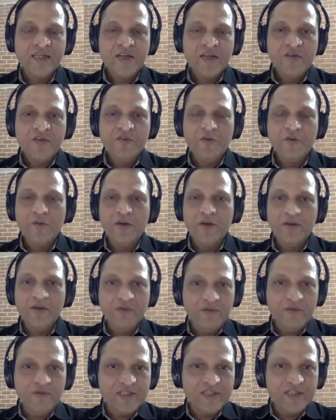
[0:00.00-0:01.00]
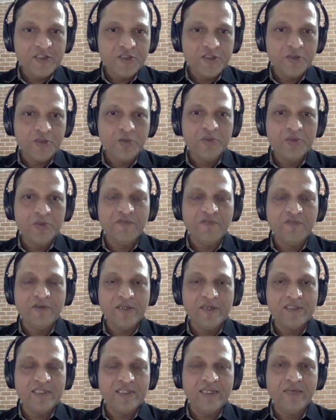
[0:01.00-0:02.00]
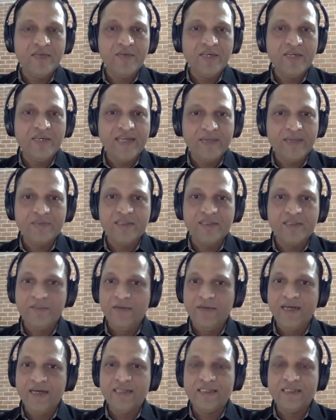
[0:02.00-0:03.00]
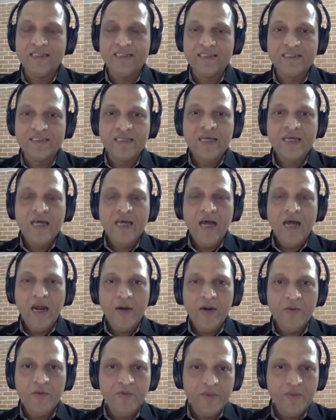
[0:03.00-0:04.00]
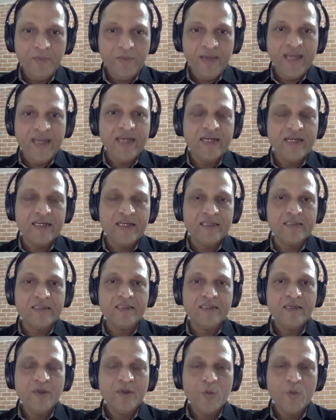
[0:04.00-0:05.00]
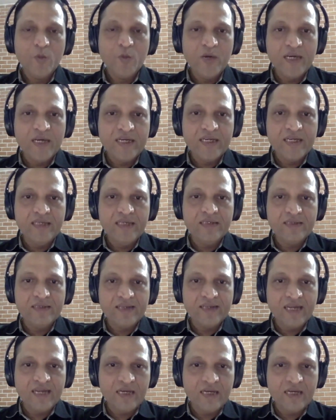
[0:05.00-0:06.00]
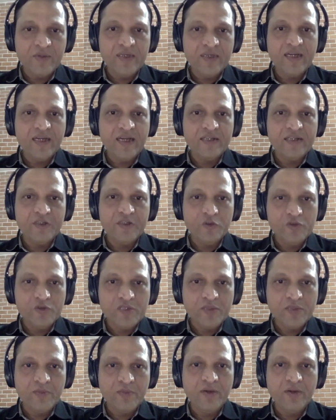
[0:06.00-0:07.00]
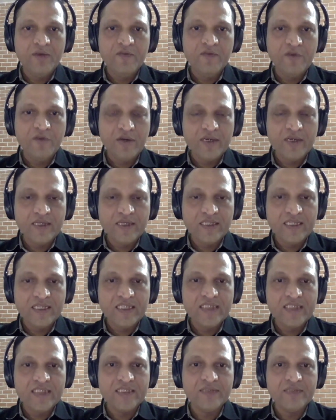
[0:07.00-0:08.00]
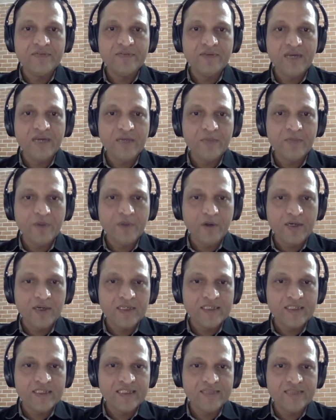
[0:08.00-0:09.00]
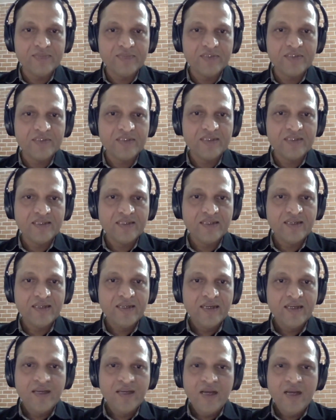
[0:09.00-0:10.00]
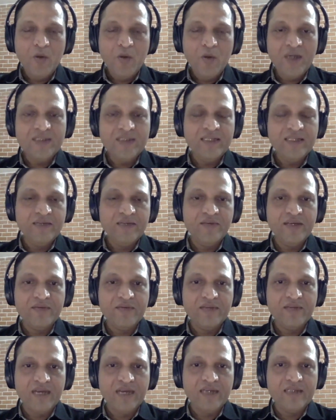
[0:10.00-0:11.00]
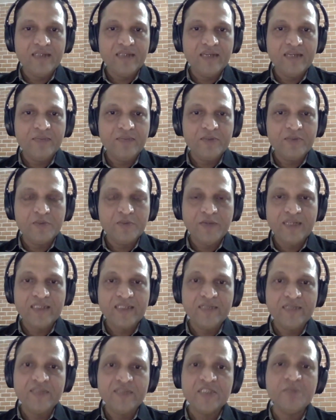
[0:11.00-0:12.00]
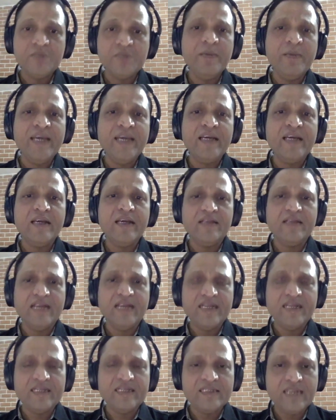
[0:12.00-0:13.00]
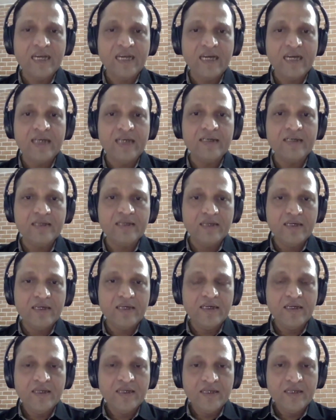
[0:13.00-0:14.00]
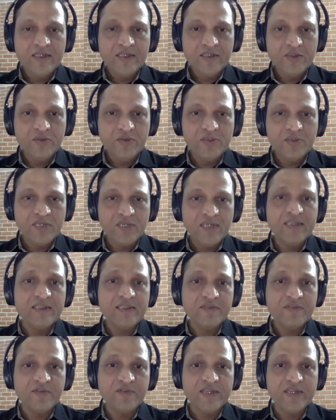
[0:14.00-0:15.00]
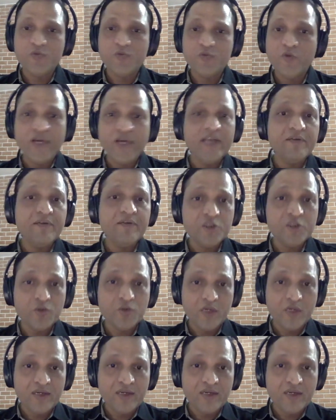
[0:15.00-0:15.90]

For whatever we do, the first thing we kept in mind is how do we make it very relevant and usable for creative and product teams? One thing we have done in that perspective is make the entire user interface very visual.